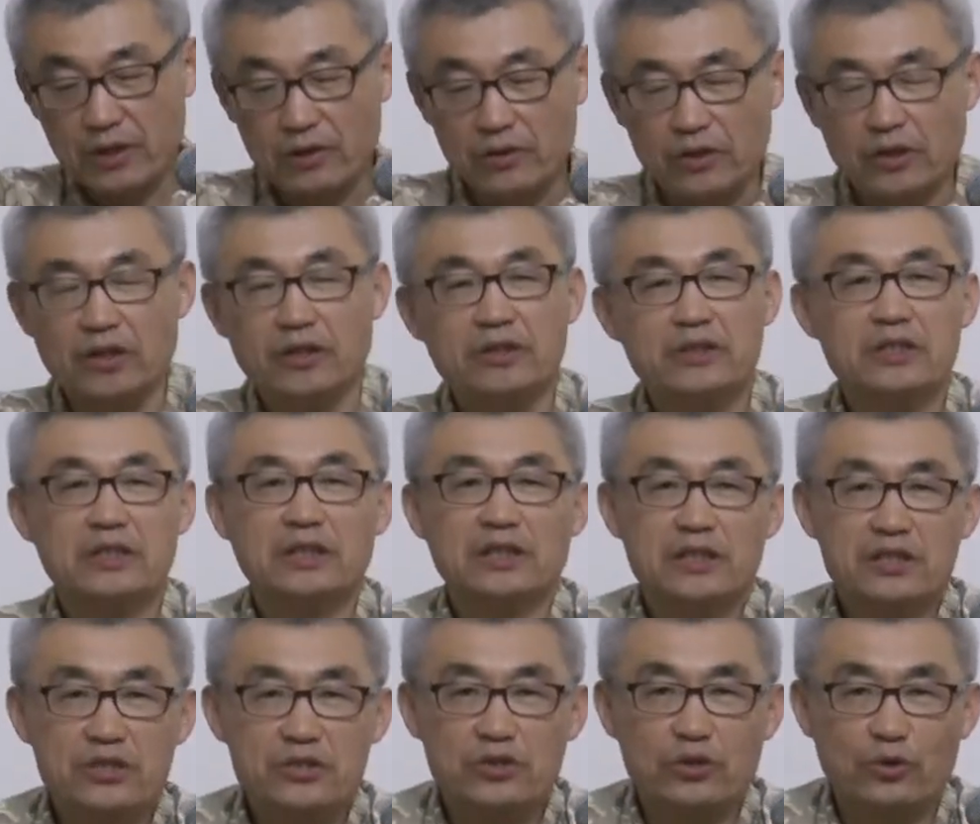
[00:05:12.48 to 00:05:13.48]
Okay?
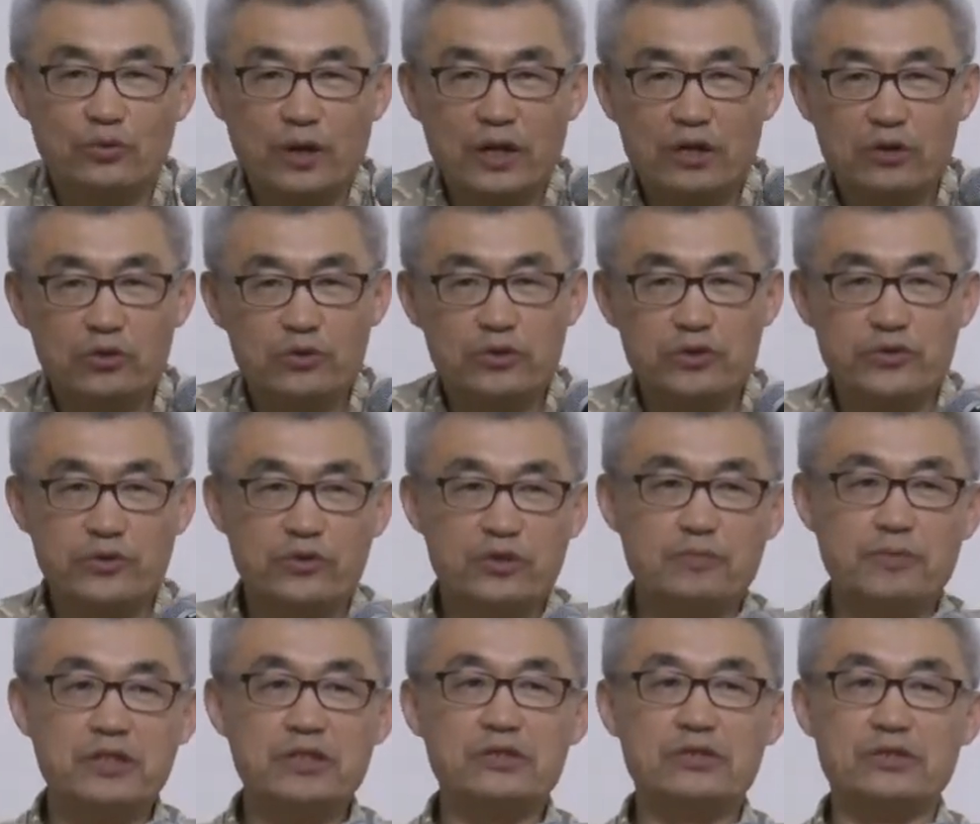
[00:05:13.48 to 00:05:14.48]
So what are those three
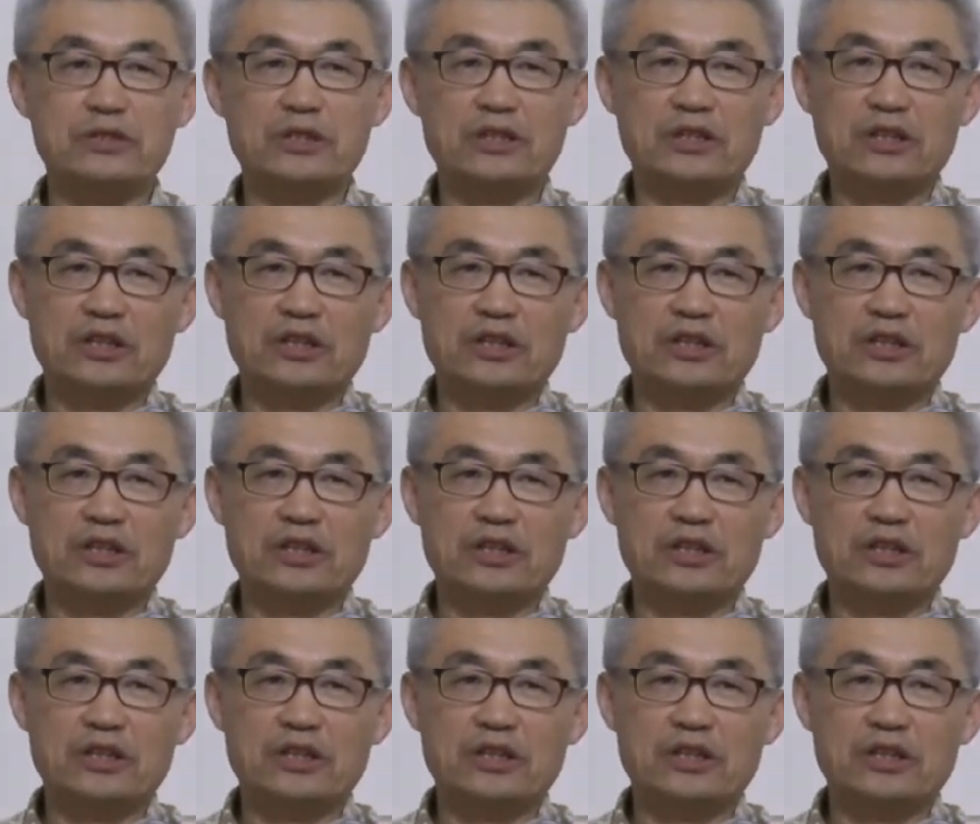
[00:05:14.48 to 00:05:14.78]
B's?